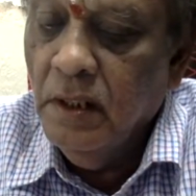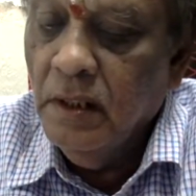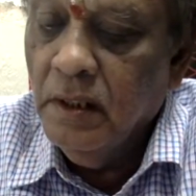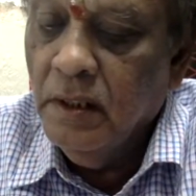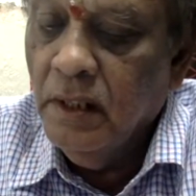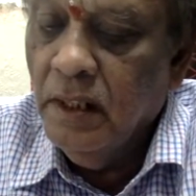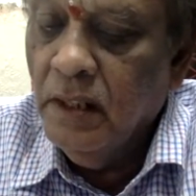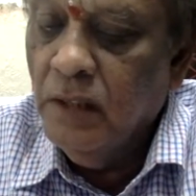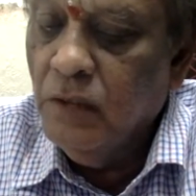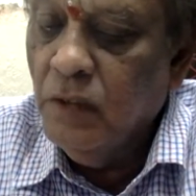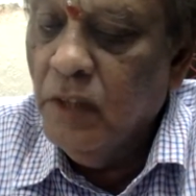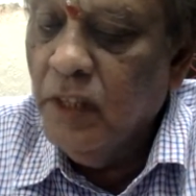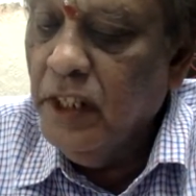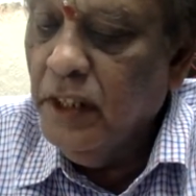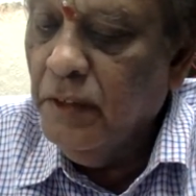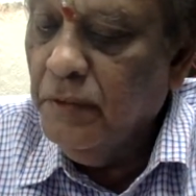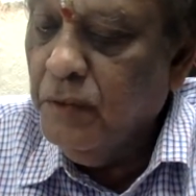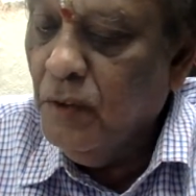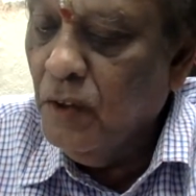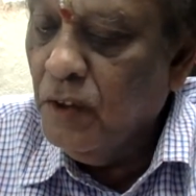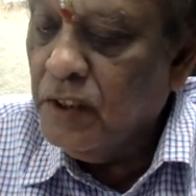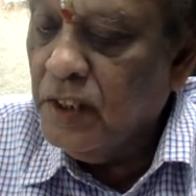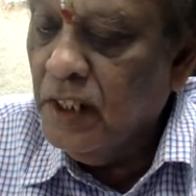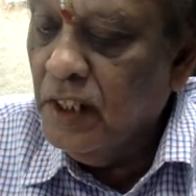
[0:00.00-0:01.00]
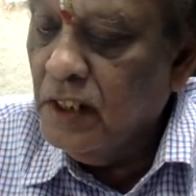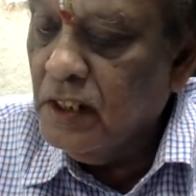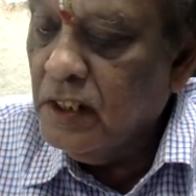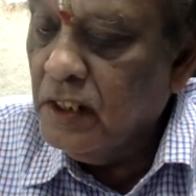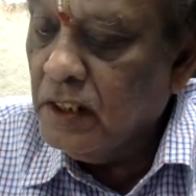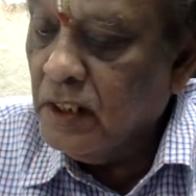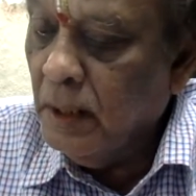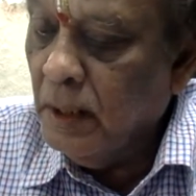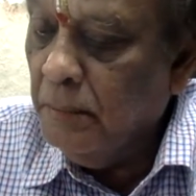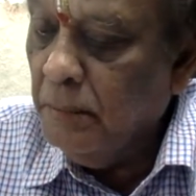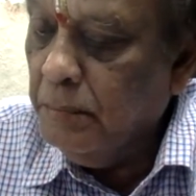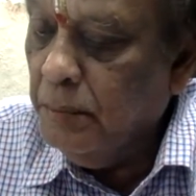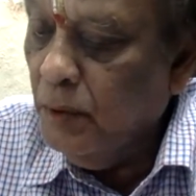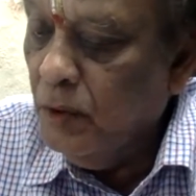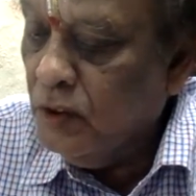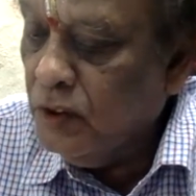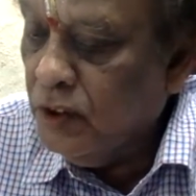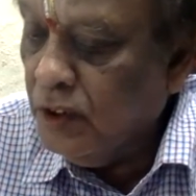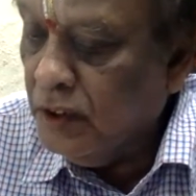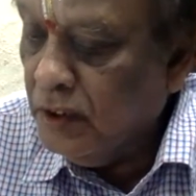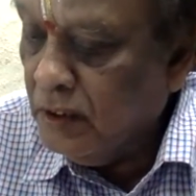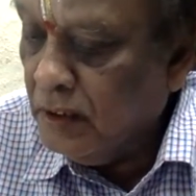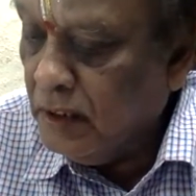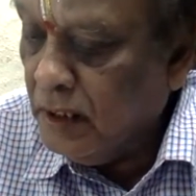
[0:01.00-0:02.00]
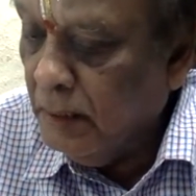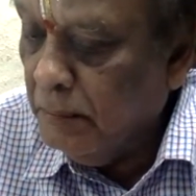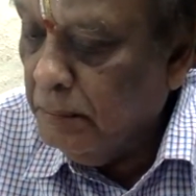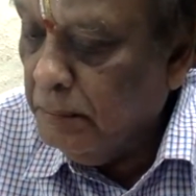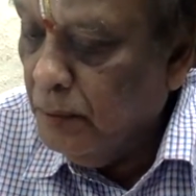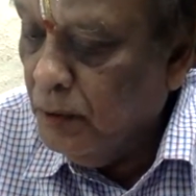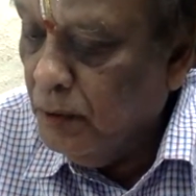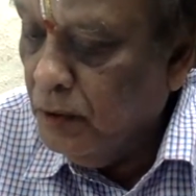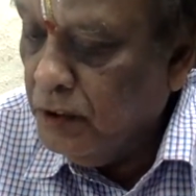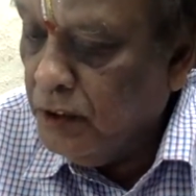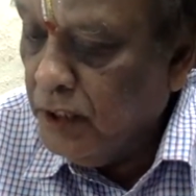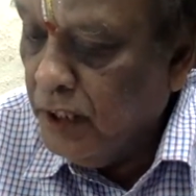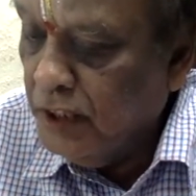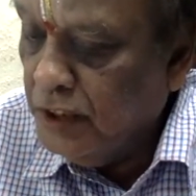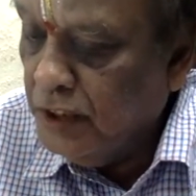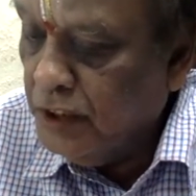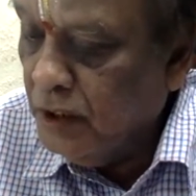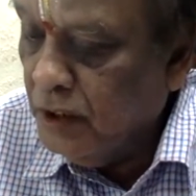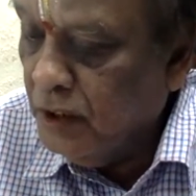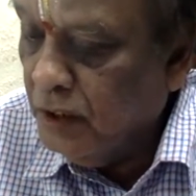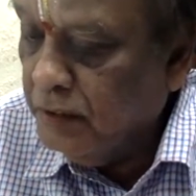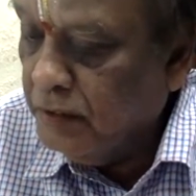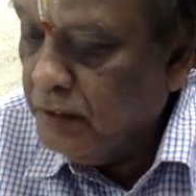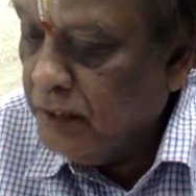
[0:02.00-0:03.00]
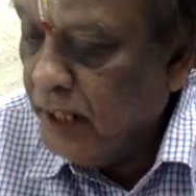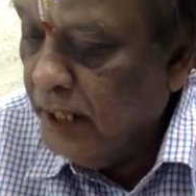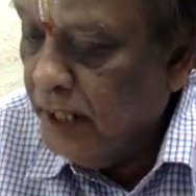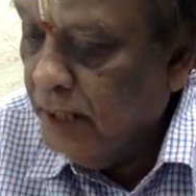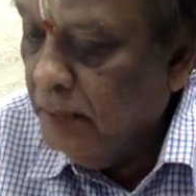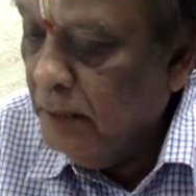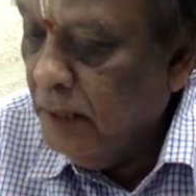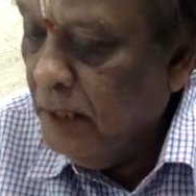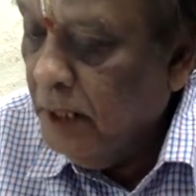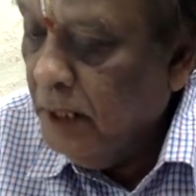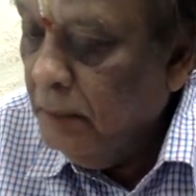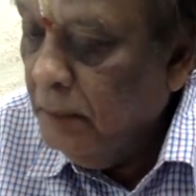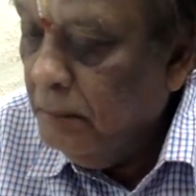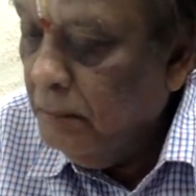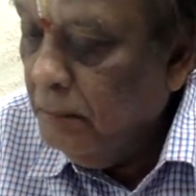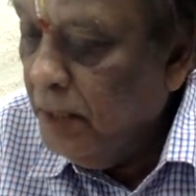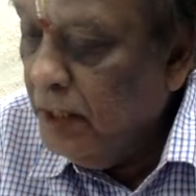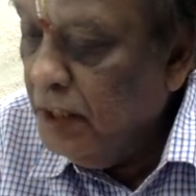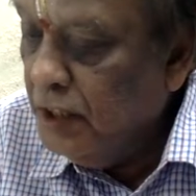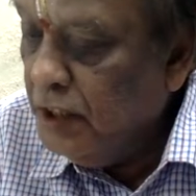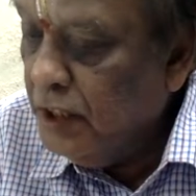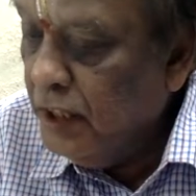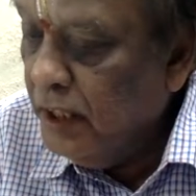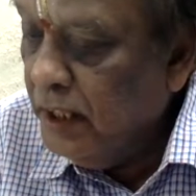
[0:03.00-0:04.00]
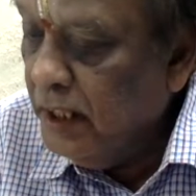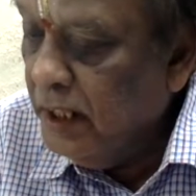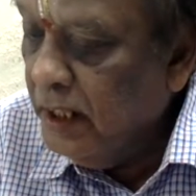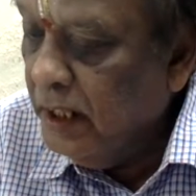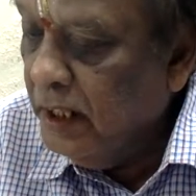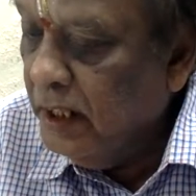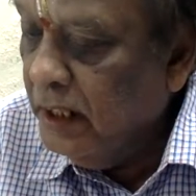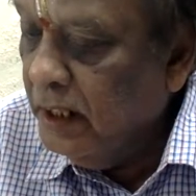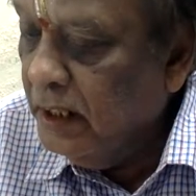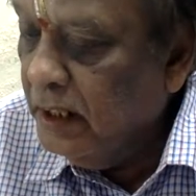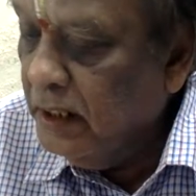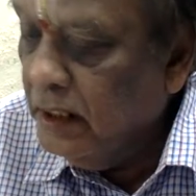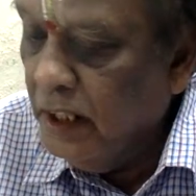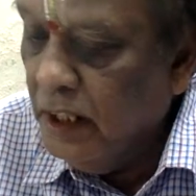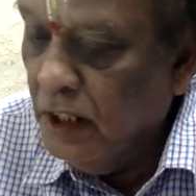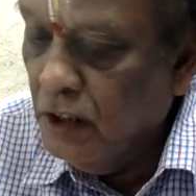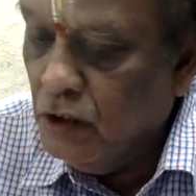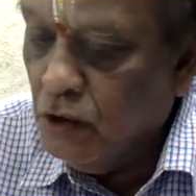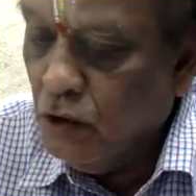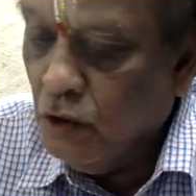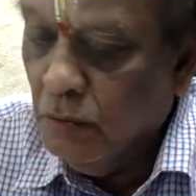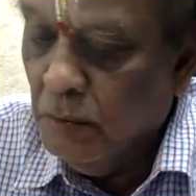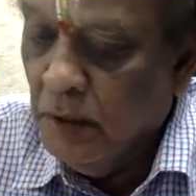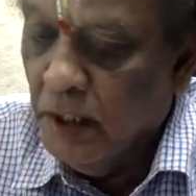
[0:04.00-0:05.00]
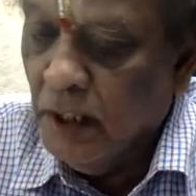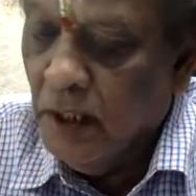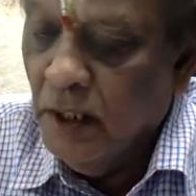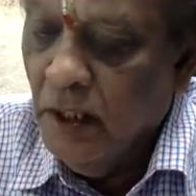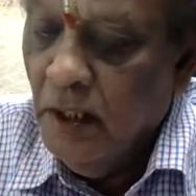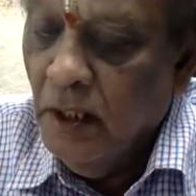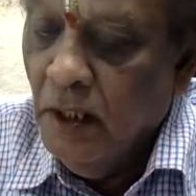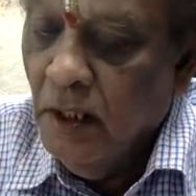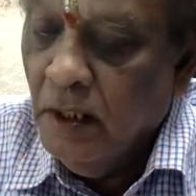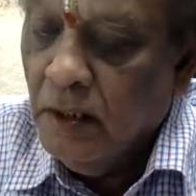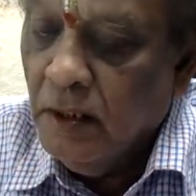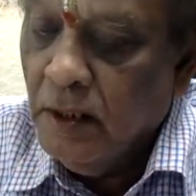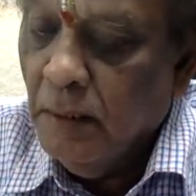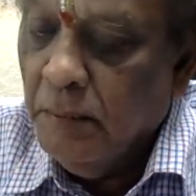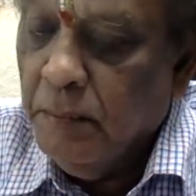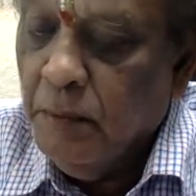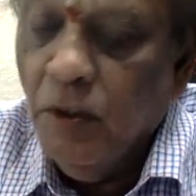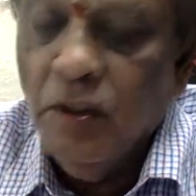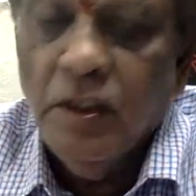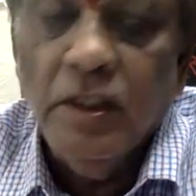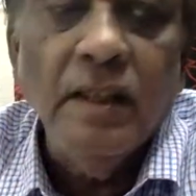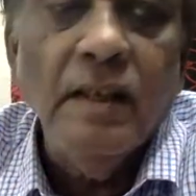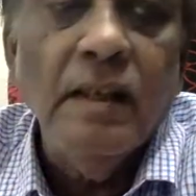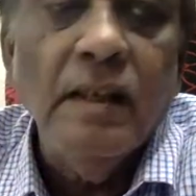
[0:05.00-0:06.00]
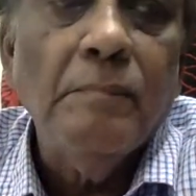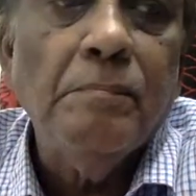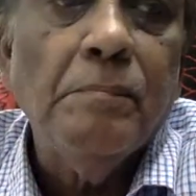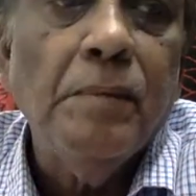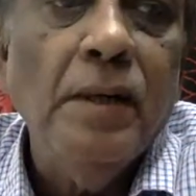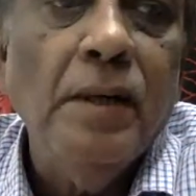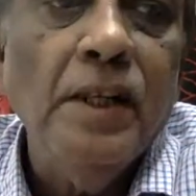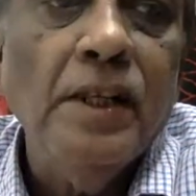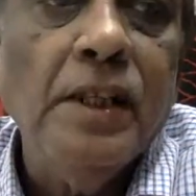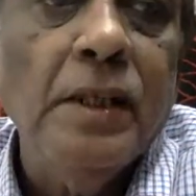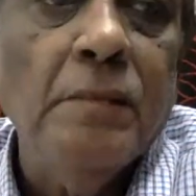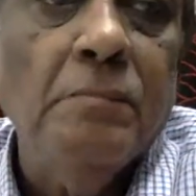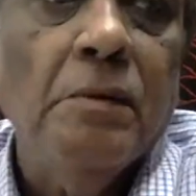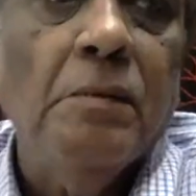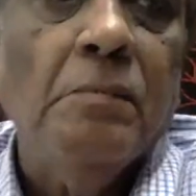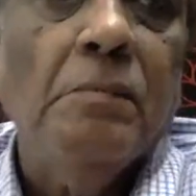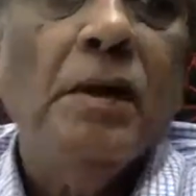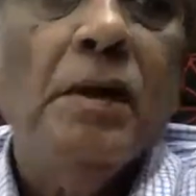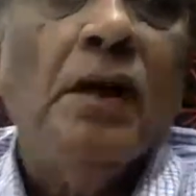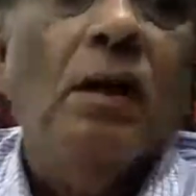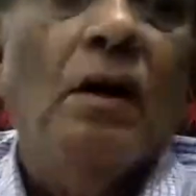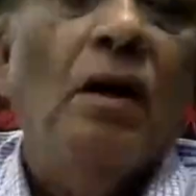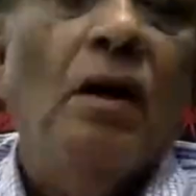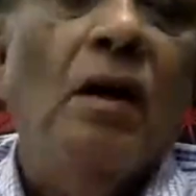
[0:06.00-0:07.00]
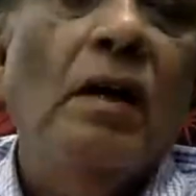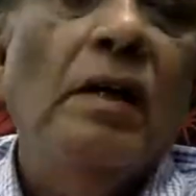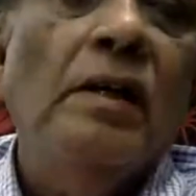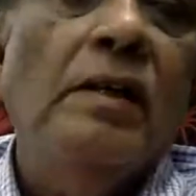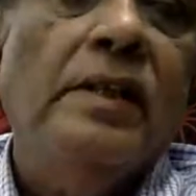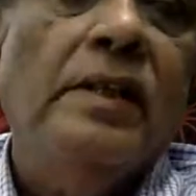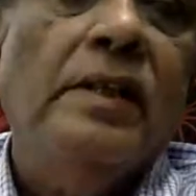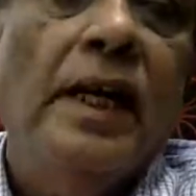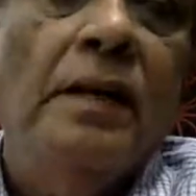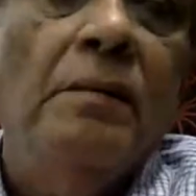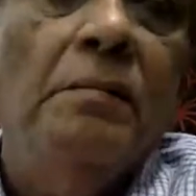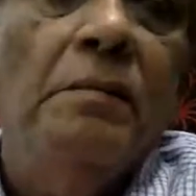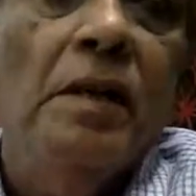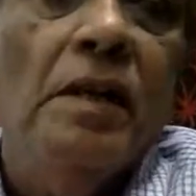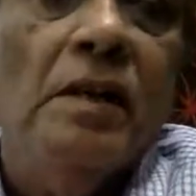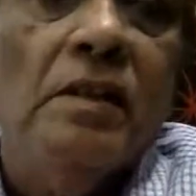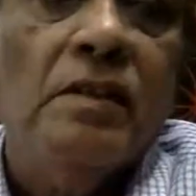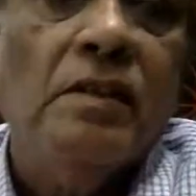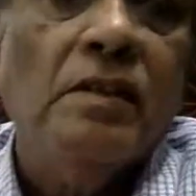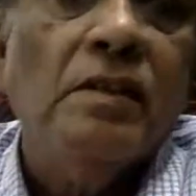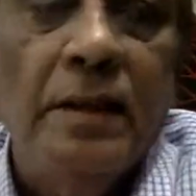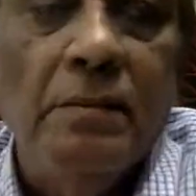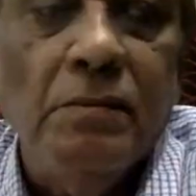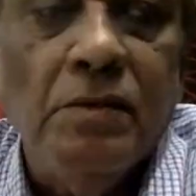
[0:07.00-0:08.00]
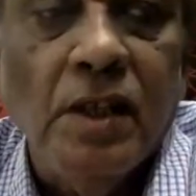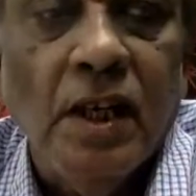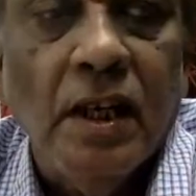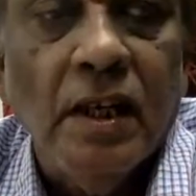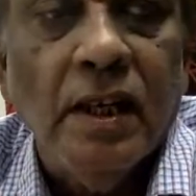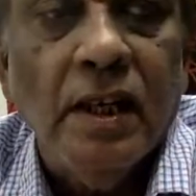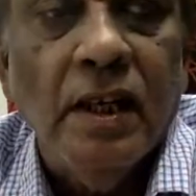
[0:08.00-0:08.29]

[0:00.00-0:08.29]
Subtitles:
Then 24 says computation of time mentioned in the instrument. Suppose, please remember, all times are